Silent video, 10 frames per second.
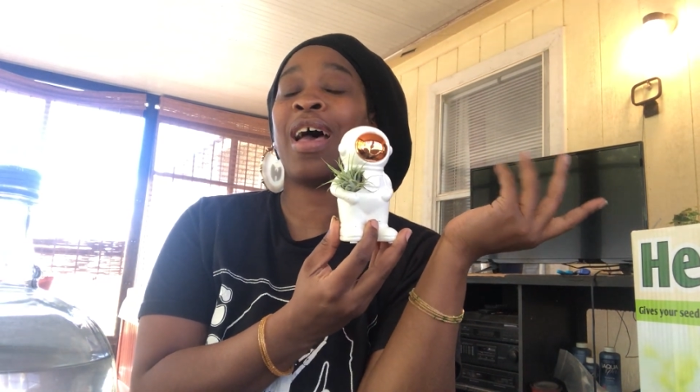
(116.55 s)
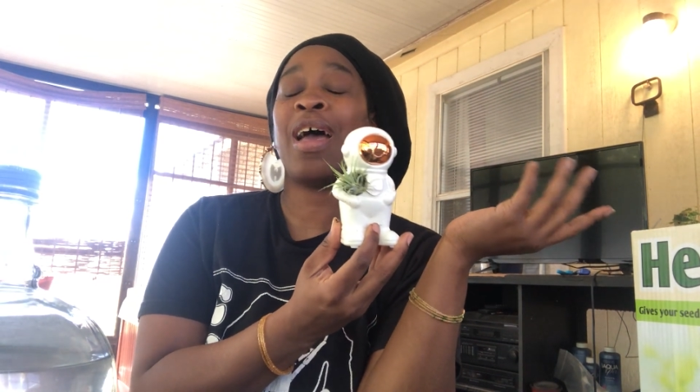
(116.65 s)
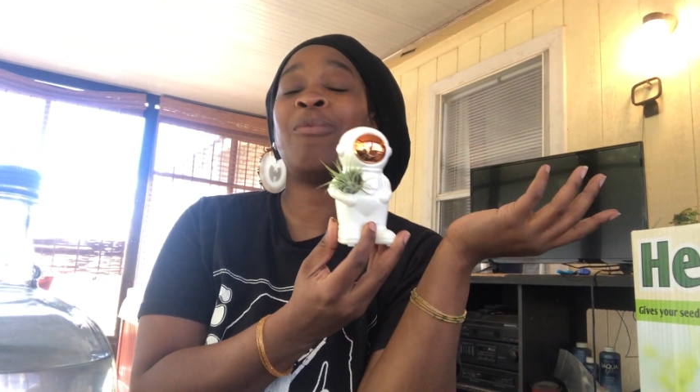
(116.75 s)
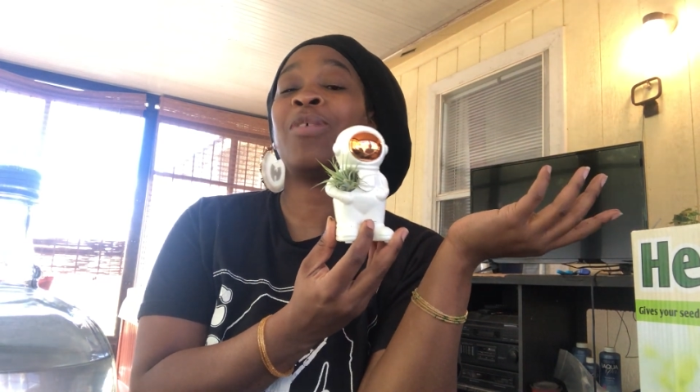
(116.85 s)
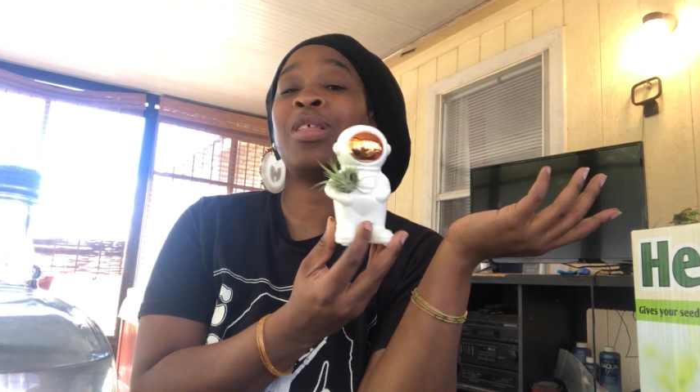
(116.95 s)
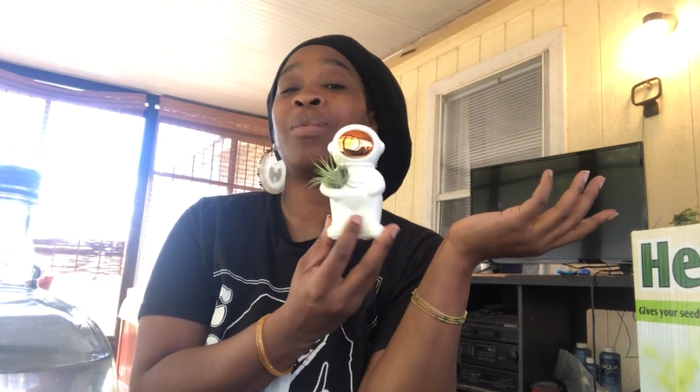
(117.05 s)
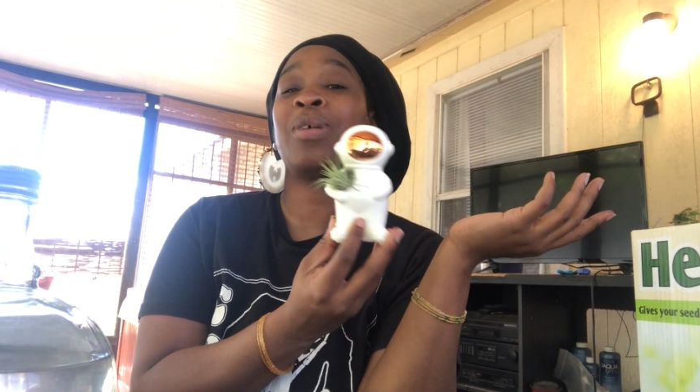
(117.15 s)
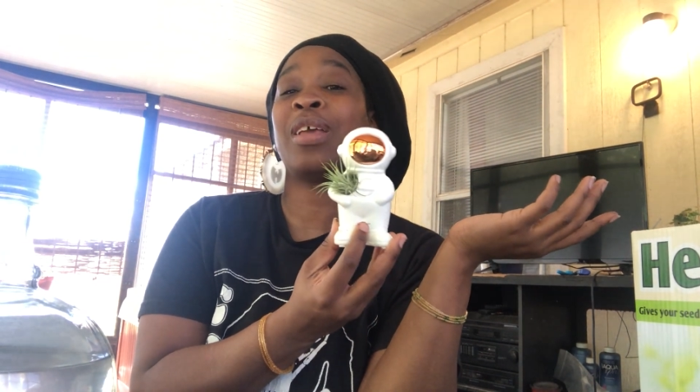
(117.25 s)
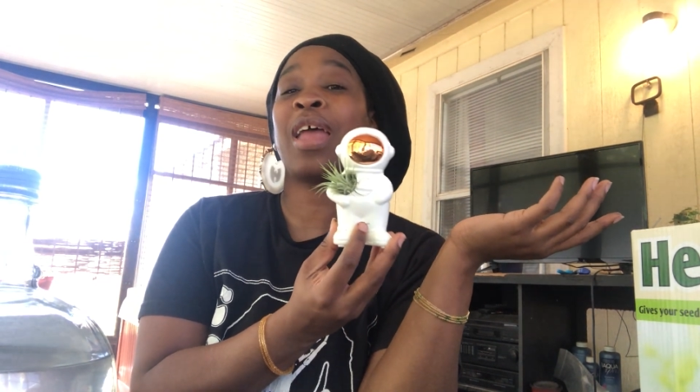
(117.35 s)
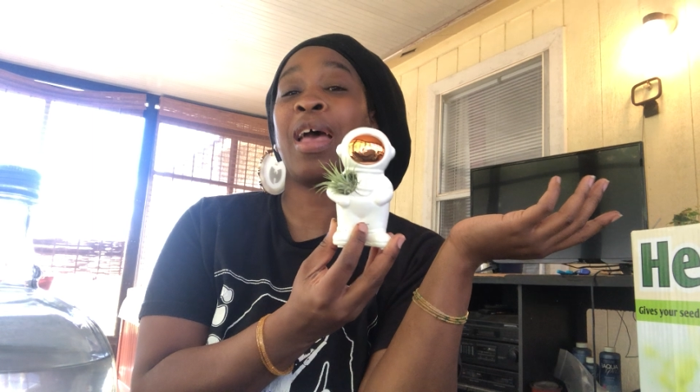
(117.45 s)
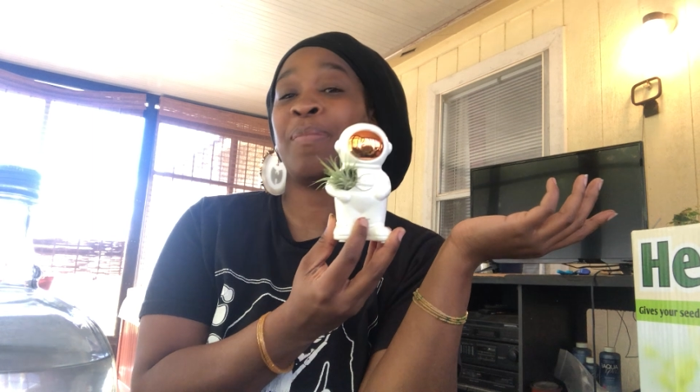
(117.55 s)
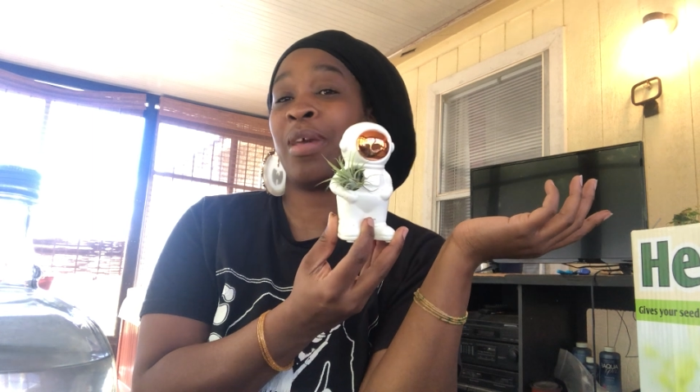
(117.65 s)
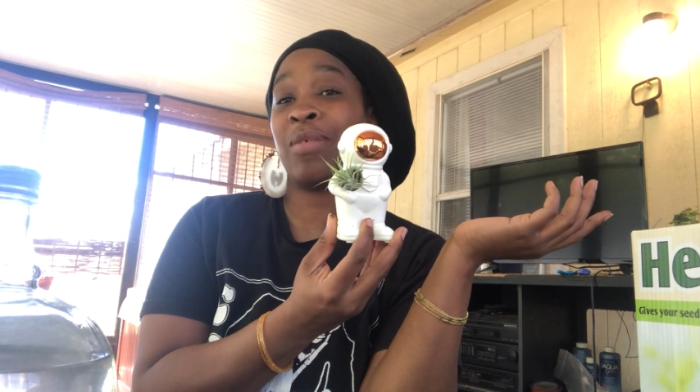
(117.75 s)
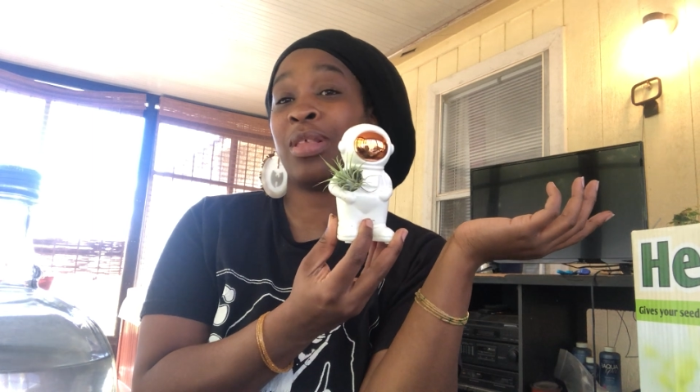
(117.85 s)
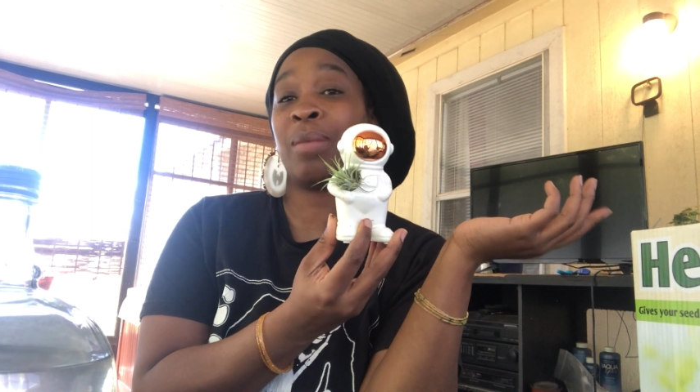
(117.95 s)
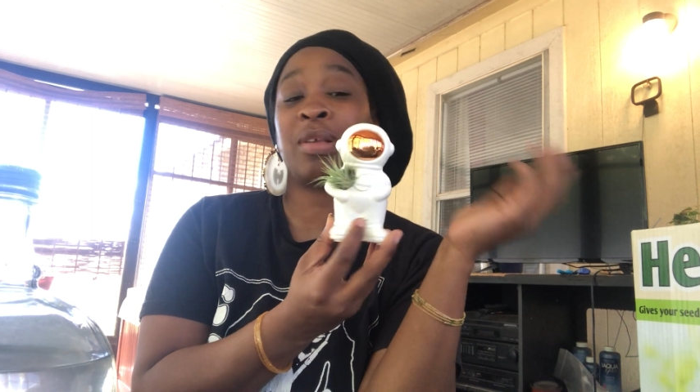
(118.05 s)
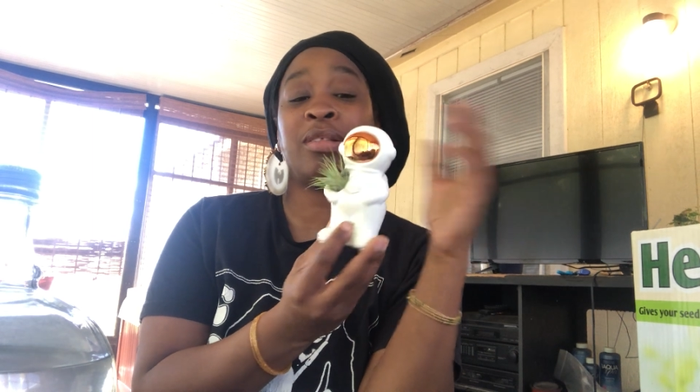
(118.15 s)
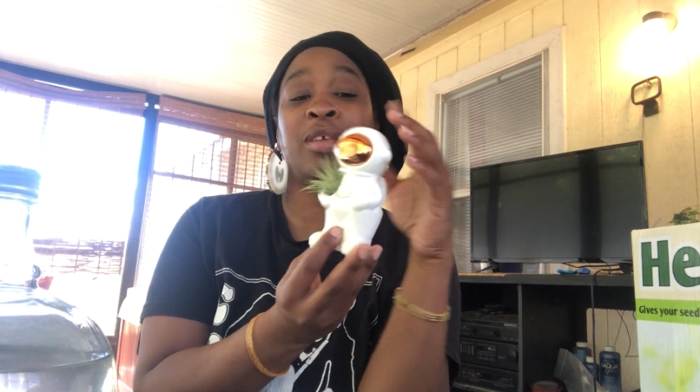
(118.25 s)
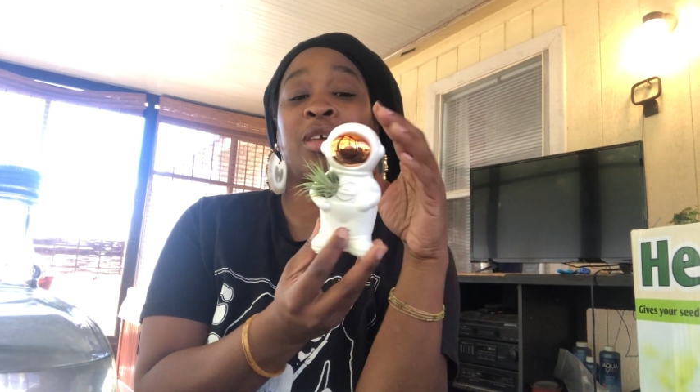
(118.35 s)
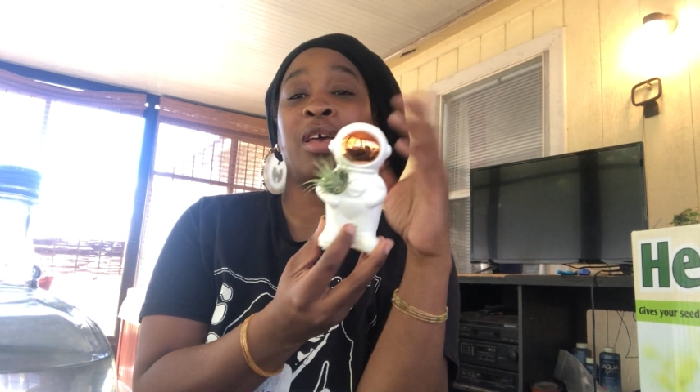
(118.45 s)
I really will get happy every time I
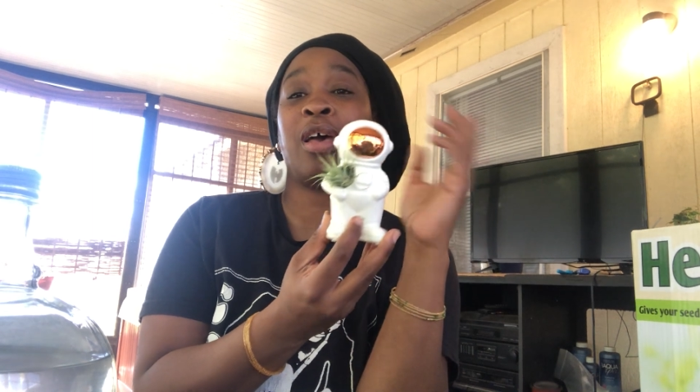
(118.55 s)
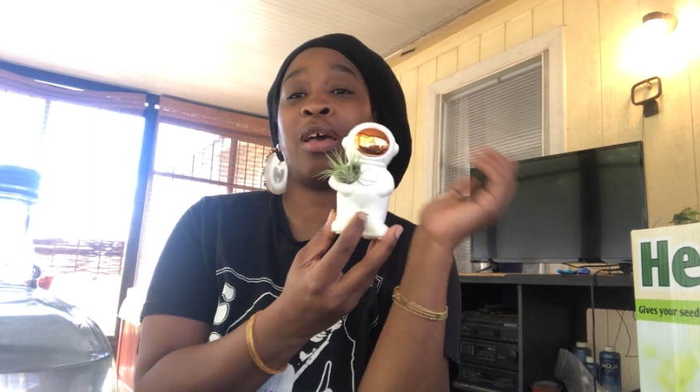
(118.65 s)
see it.